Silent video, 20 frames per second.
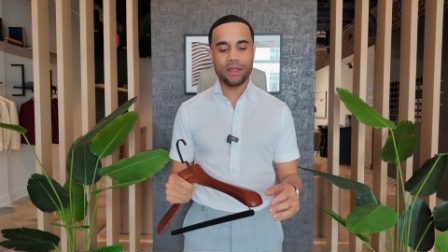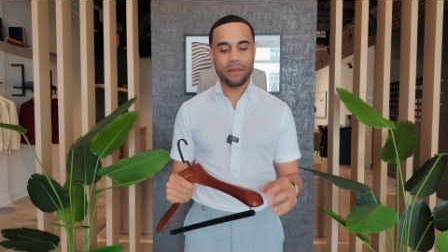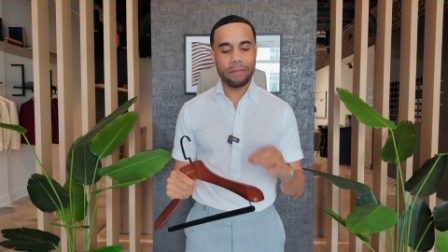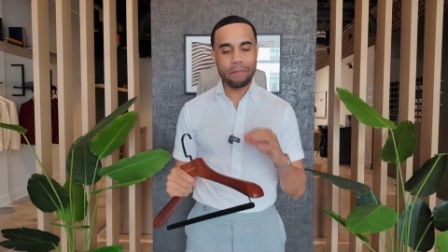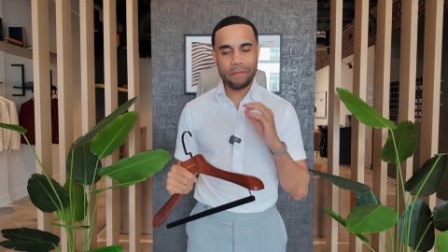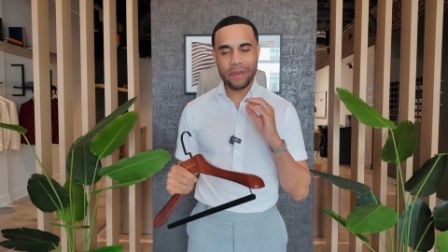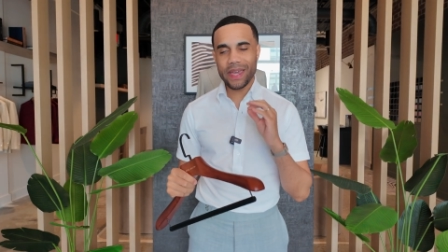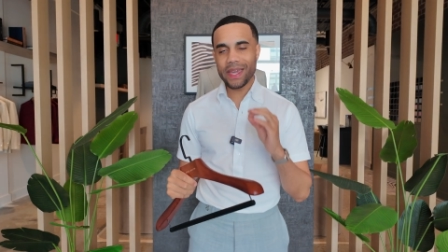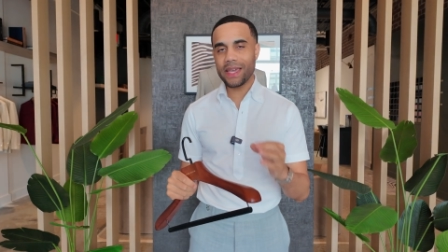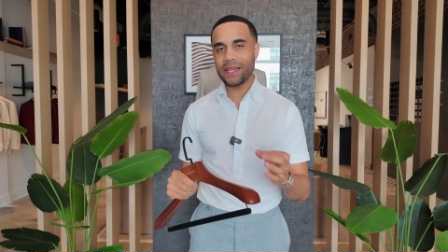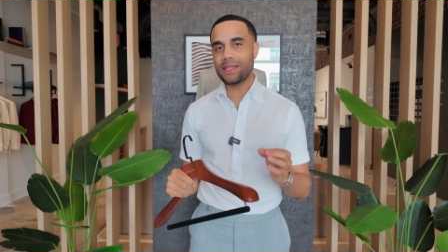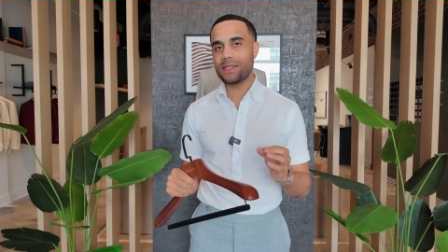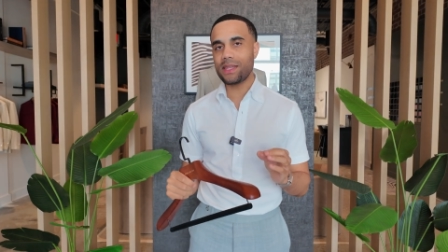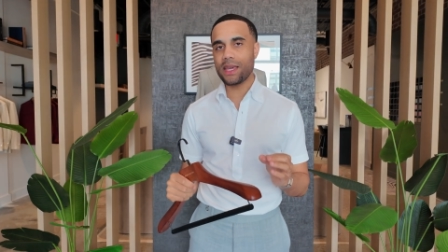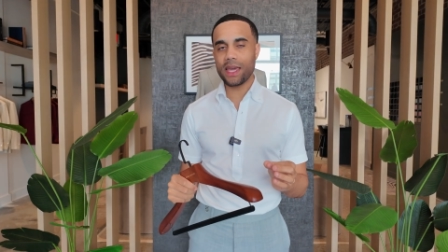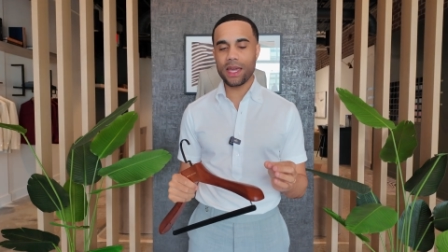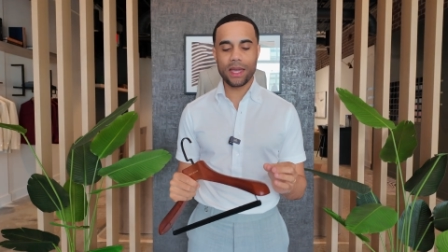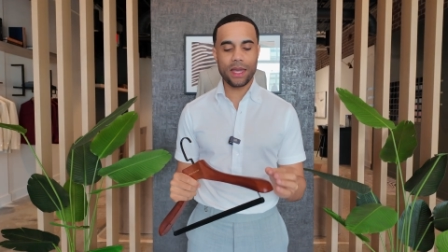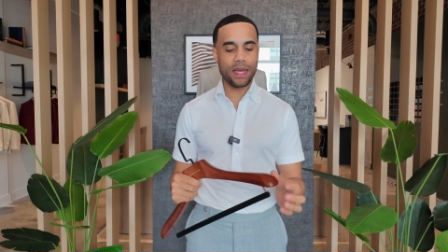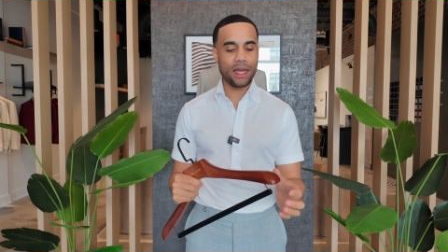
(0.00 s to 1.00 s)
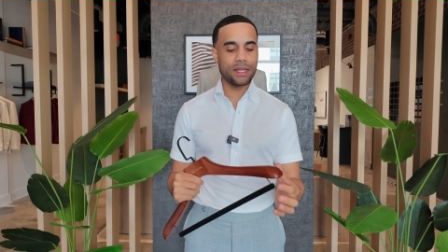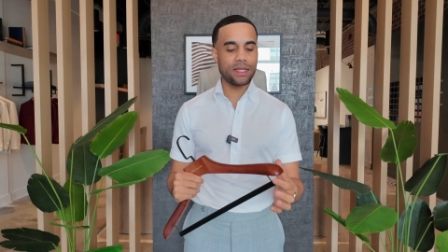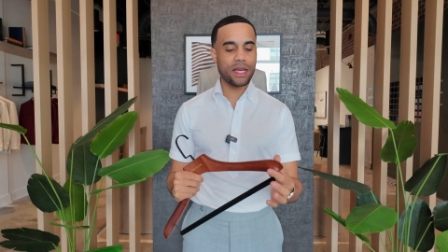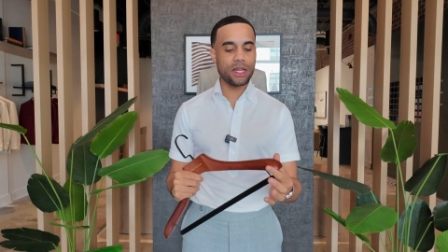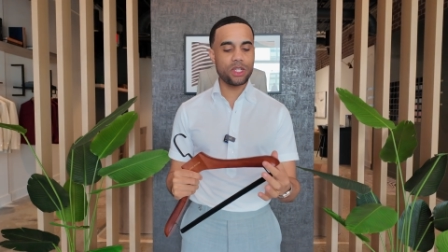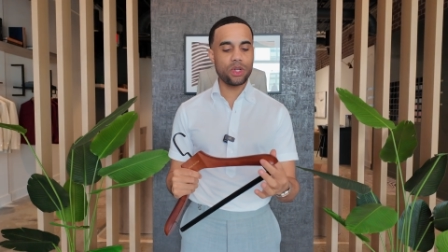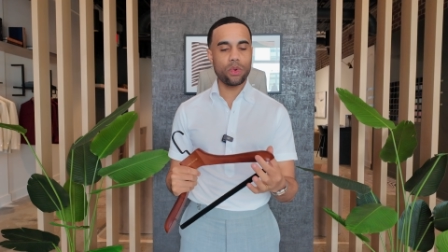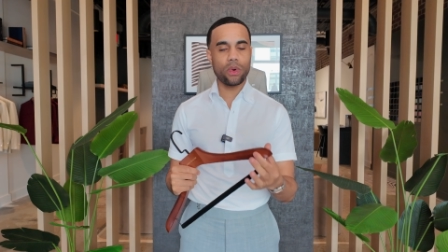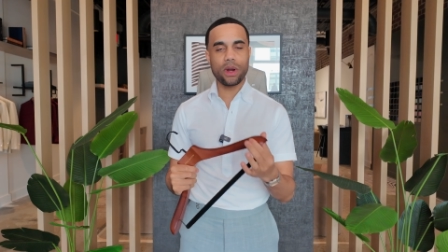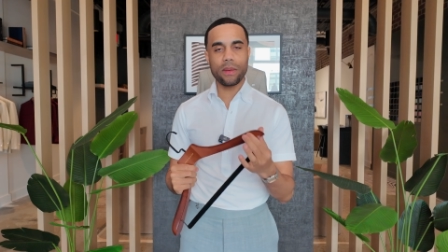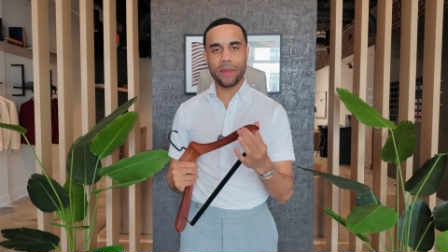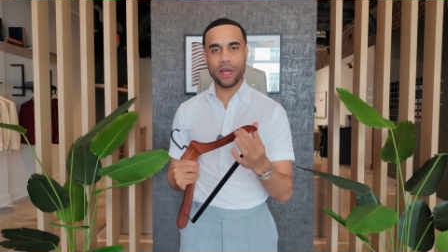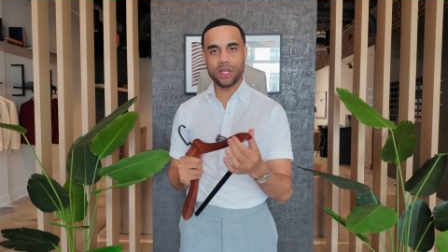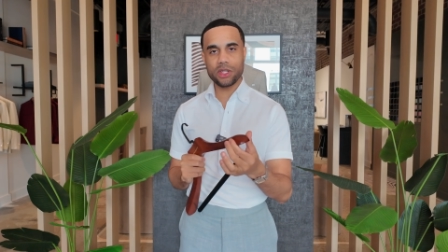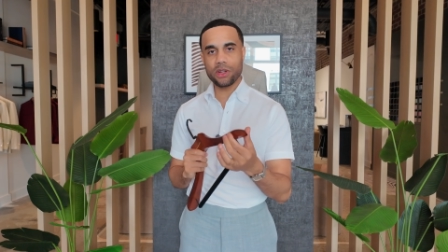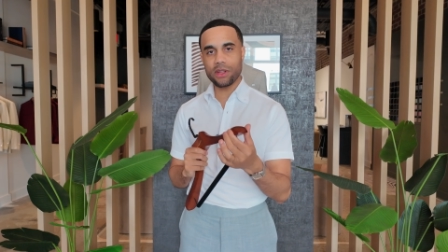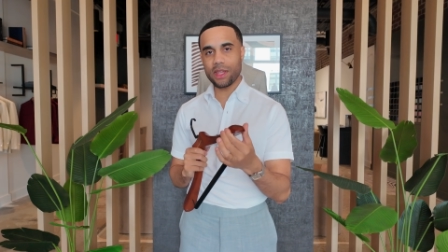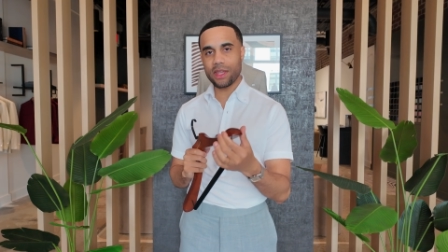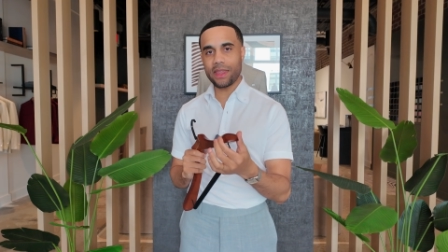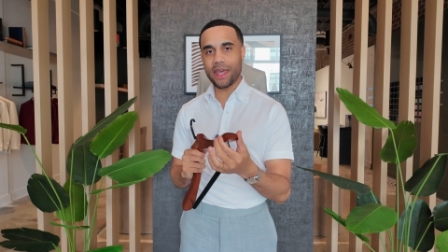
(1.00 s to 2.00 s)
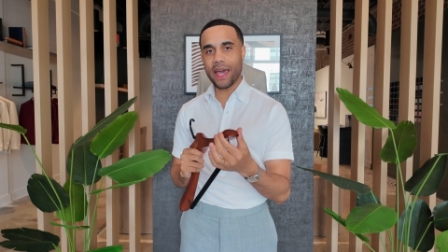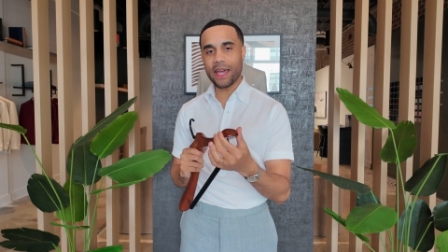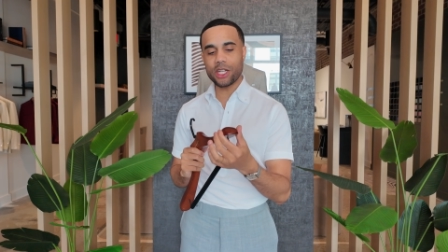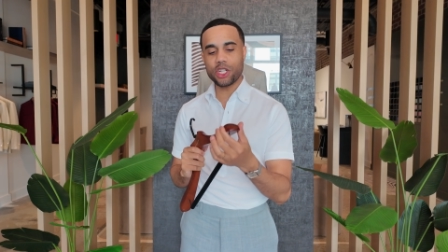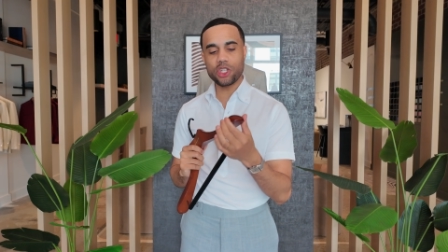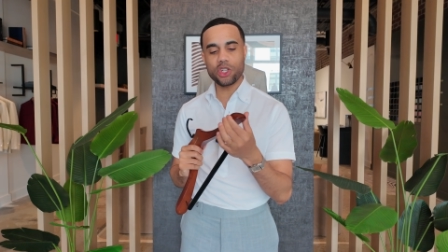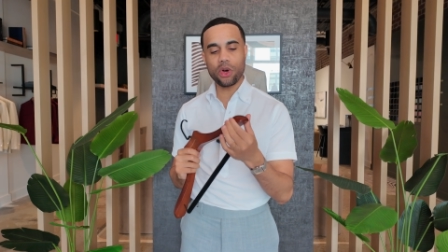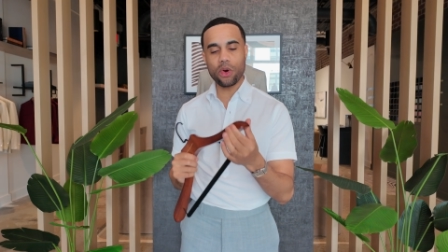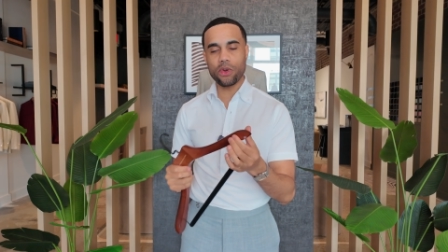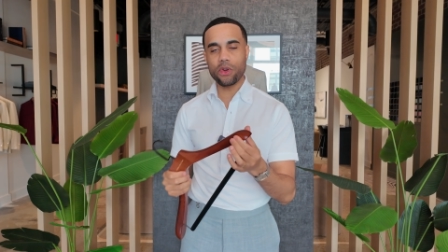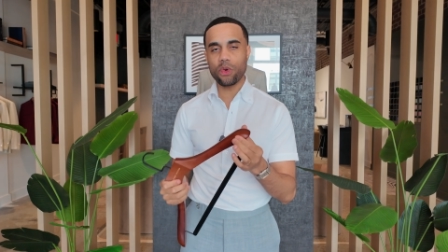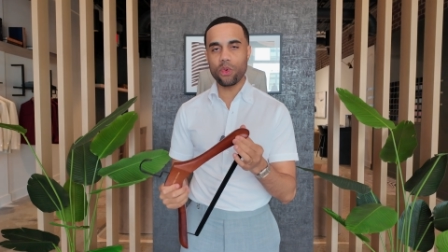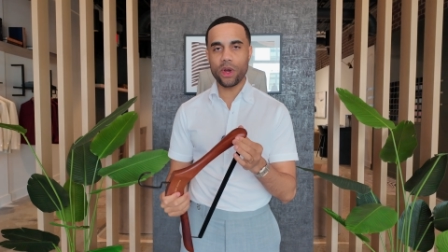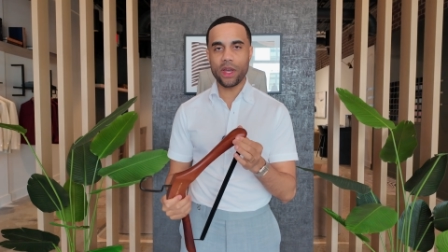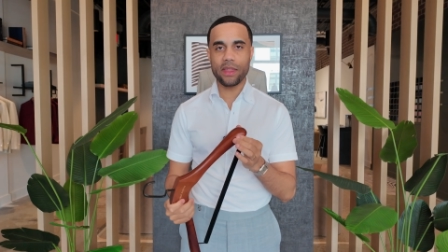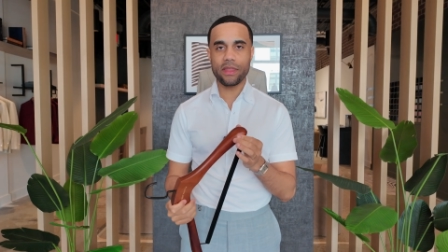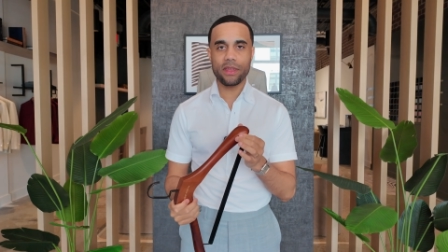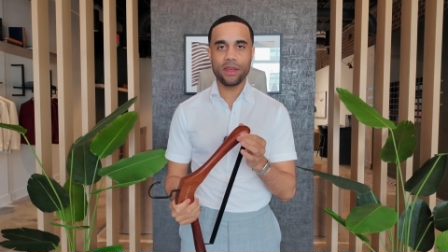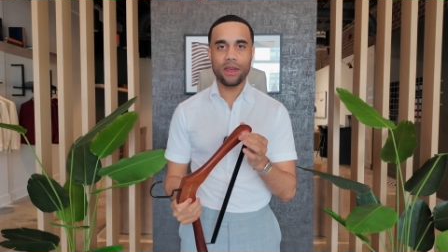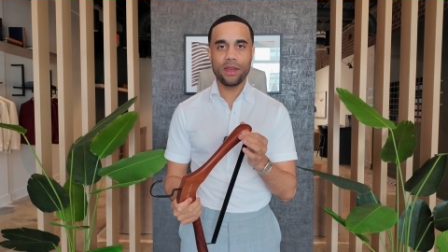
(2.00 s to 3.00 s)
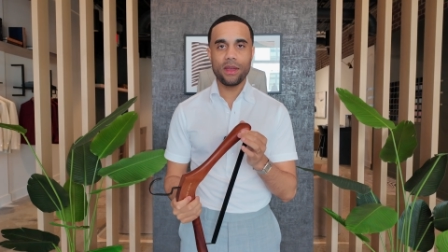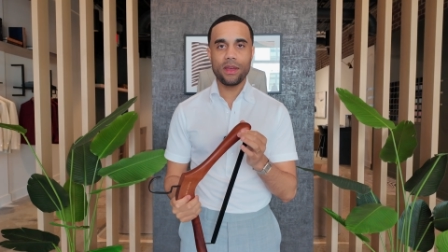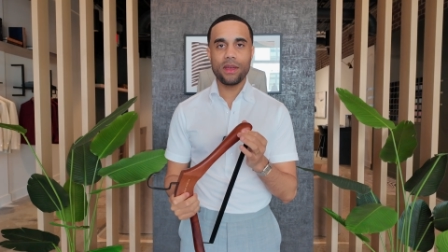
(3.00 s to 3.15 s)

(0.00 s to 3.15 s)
the biggest thing is that you want to make sure that that shoulder width